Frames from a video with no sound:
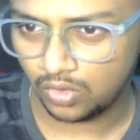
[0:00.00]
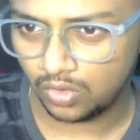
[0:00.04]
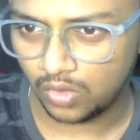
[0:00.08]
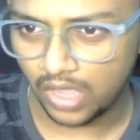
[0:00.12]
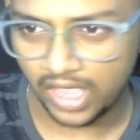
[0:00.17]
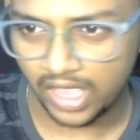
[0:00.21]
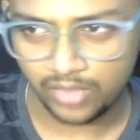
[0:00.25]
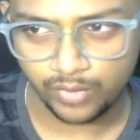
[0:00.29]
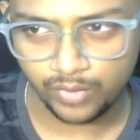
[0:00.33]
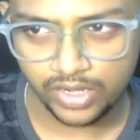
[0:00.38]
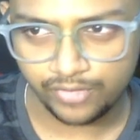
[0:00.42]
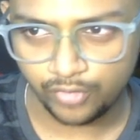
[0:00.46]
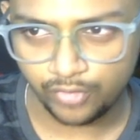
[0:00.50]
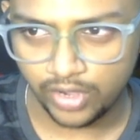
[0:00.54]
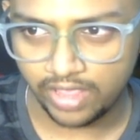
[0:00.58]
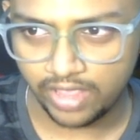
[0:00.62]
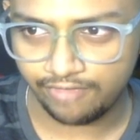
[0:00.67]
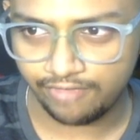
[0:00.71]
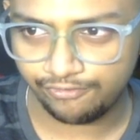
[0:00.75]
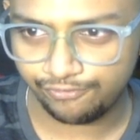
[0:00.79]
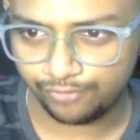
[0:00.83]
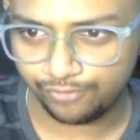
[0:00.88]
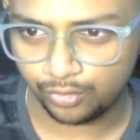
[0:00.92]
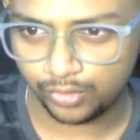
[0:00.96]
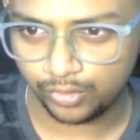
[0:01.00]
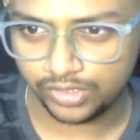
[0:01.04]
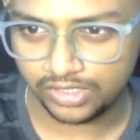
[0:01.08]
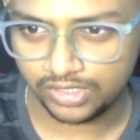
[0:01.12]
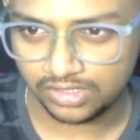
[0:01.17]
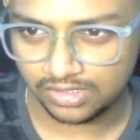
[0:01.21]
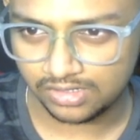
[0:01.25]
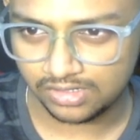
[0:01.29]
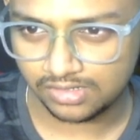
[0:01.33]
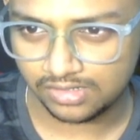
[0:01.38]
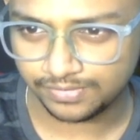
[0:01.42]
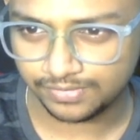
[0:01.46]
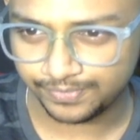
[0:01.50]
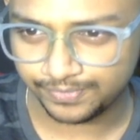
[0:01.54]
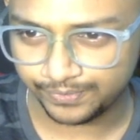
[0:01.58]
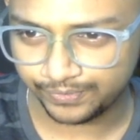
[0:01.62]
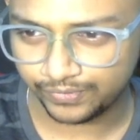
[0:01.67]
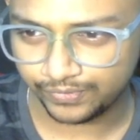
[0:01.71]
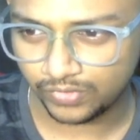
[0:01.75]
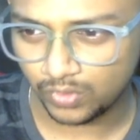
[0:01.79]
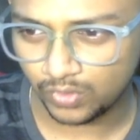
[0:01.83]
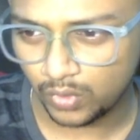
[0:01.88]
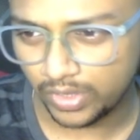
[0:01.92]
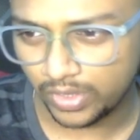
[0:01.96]
I went for f4 here.
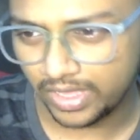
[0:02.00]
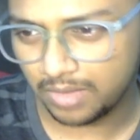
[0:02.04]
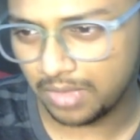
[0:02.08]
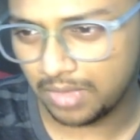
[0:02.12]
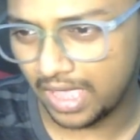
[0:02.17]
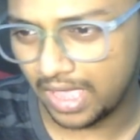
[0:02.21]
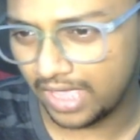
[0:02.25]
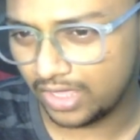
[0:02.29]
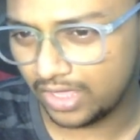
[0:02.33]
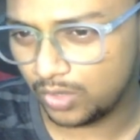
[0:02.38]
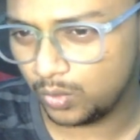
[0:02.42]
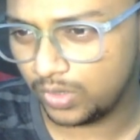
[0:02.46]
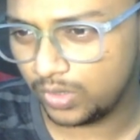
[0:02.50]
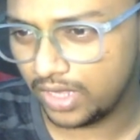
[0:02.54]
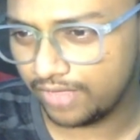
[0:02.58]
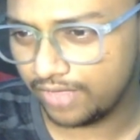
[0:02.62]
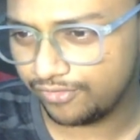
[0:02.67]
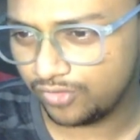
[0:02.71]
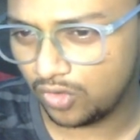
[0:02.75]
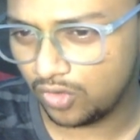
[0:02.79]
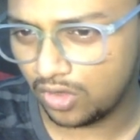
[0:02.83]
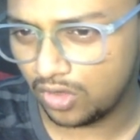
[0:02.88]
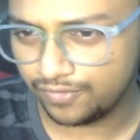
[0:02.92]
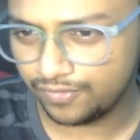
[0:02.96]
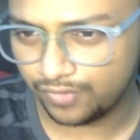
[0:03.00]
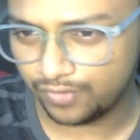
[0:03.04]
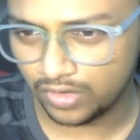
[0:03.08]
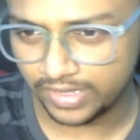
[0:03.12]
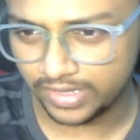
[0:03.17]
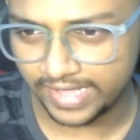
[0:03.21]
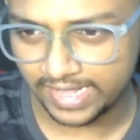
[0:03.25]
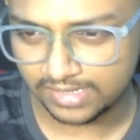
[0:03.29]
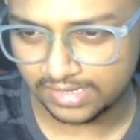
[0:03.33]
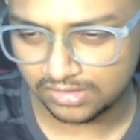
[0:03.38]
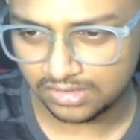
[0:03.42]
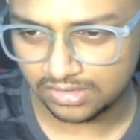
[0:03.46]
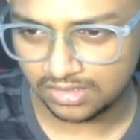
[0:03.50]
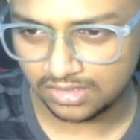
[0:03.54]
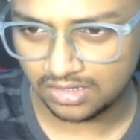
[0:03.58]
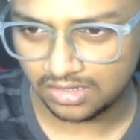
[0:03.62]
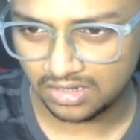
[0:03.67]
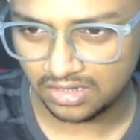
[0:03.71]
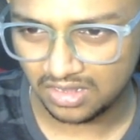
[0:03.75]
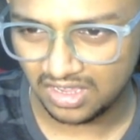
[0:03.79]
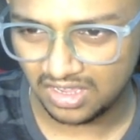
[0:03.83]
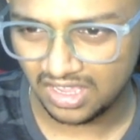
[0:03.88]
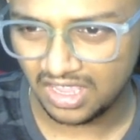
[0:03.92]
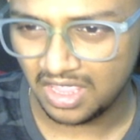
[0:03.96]
Okay, I could have gone for castle,
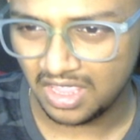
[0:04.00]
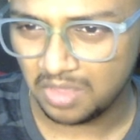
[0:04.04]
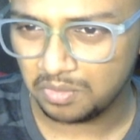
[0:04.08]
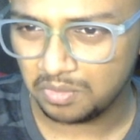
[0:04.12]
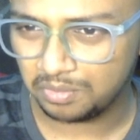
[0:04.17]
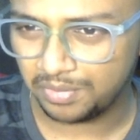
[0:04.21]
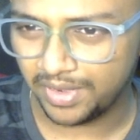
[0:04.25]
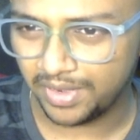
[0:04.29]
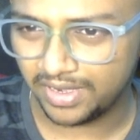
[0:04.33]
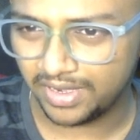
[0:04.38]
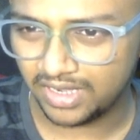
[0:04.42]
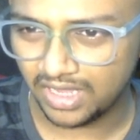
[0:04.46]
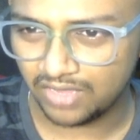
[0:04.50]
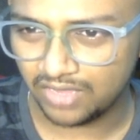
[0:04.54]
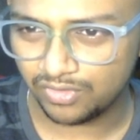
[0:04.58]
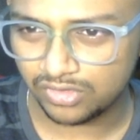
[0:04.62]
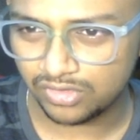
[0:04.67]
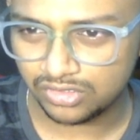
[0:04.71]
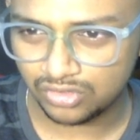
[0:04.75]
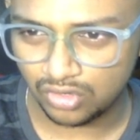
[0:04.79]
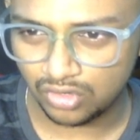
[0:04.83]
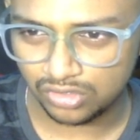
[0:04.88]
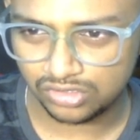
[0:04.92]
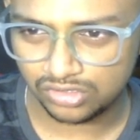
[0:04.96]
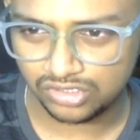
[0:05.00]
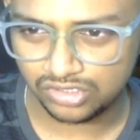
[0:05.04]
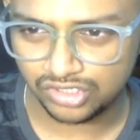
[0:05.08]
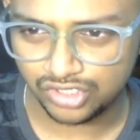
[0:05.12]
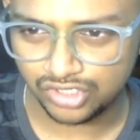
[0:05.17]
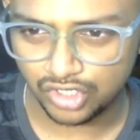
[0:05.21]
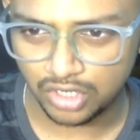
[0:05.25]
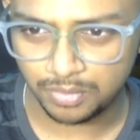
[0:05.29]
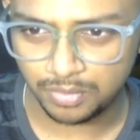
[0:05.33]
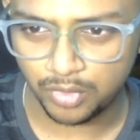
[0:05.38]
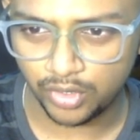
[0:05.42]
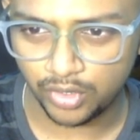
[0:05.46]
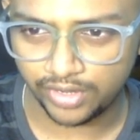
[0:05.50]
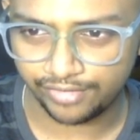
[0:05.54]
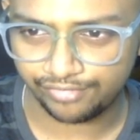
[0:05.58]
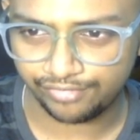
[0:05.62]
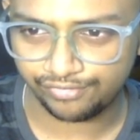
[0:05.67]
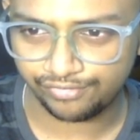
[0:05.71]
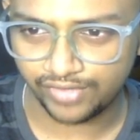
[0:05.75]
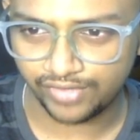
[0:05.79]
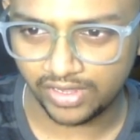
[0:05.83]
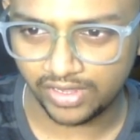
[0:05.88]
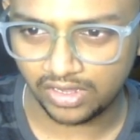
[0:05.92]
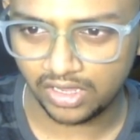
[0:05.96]
but I was not sure about
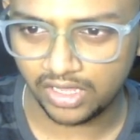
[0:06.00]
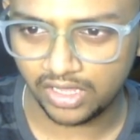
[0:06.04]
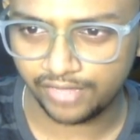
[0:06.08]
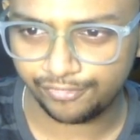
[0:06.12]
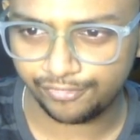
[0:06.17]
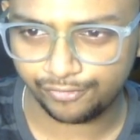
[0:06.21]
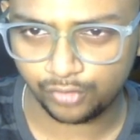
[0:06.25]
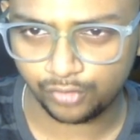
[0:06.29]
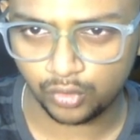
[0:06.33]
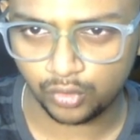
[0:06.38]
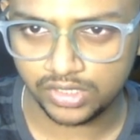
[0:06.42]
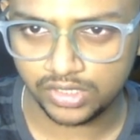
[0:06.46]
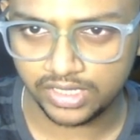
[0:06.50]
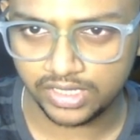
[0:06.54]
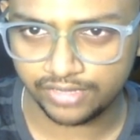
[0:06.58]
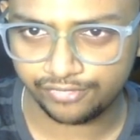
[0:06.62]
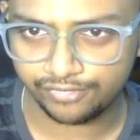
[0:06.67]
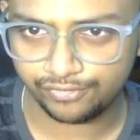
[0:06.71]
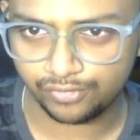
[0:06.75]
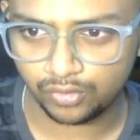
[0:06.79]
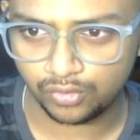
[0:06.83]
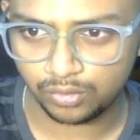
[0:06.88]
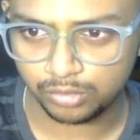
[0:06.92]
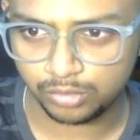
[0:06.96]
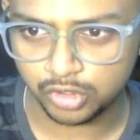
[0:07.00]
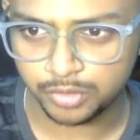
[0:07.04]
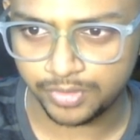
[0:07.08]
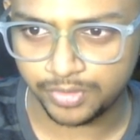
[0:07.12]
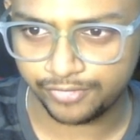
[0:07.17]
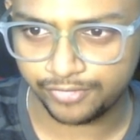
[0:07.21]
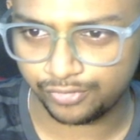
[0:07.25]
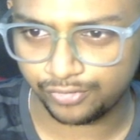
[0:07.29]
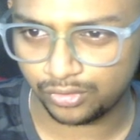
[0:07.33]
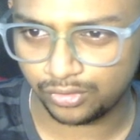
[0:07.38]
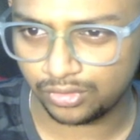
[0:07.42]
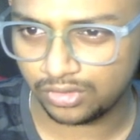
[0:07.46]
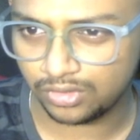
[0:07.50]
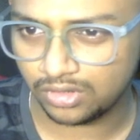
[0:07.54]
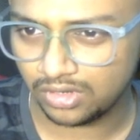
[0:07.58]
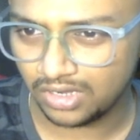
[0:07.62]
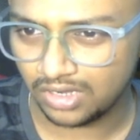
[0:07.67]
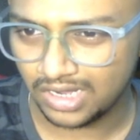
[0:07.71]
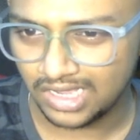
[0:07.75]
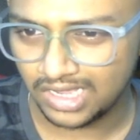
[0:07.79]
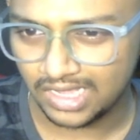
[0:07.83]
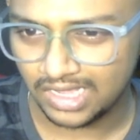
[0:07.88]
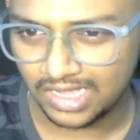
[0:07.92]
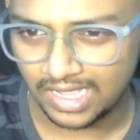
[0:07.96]
f5, f4, e4, bishop f4,
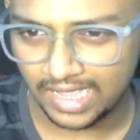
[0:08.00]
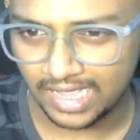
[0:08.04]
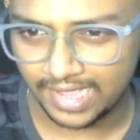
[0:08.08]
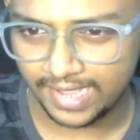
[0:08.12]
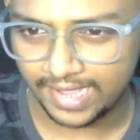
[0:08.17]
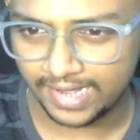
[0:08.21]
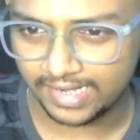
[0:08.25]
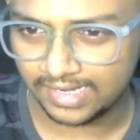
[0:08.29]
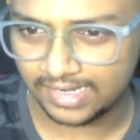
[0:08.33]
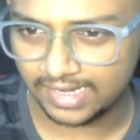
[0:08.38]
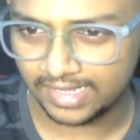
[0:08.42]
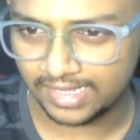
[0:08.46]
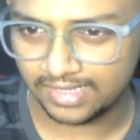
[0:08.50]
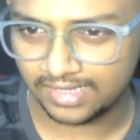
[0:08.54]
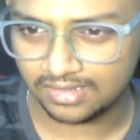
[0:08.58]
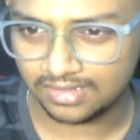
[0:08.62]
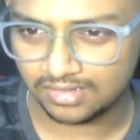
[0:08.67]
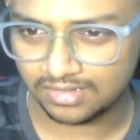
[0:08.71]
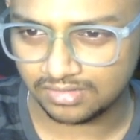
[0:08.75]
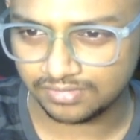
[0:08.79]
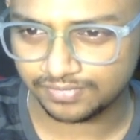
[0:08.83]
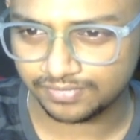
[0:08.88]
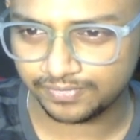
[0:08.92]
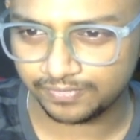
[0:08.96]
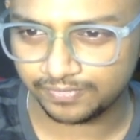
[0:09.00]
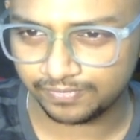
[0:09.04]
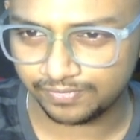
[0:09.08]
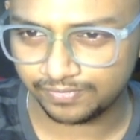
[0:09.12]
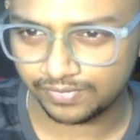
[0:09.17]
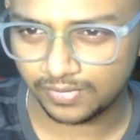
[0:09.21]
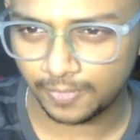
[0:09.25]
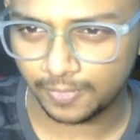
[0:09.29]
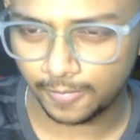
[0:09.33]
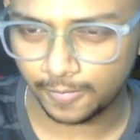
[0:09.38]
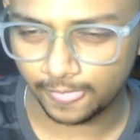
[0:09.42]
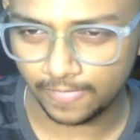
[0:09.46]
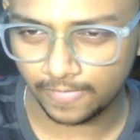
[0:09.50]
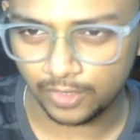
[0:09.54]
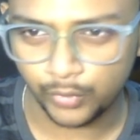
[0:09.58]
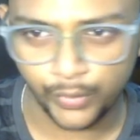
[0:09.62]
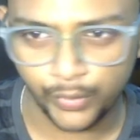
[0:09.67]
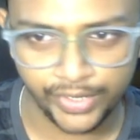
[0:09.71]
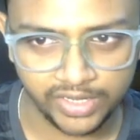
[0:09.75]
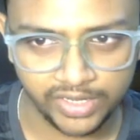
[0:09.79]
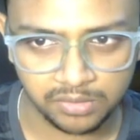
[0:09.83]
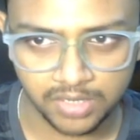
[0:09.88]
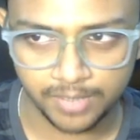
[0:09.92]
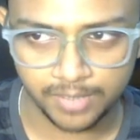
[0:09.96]
and like
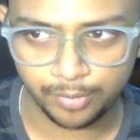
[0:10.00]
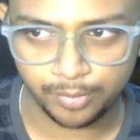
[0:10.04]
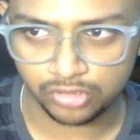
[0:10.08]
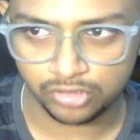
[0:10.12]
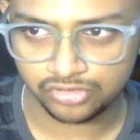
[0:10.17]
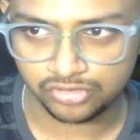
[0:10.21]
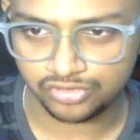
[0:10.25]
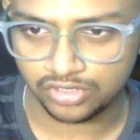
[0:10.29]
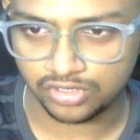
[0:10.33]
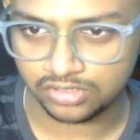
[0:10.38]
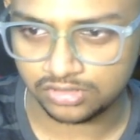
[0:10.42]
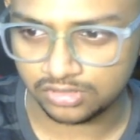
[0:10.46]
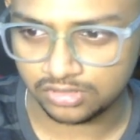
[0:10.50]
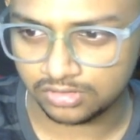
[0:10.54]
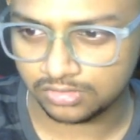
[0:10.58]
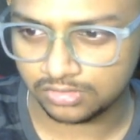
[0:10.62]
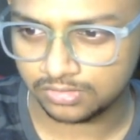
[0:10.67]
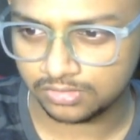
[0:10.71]
ruining my pawn structure.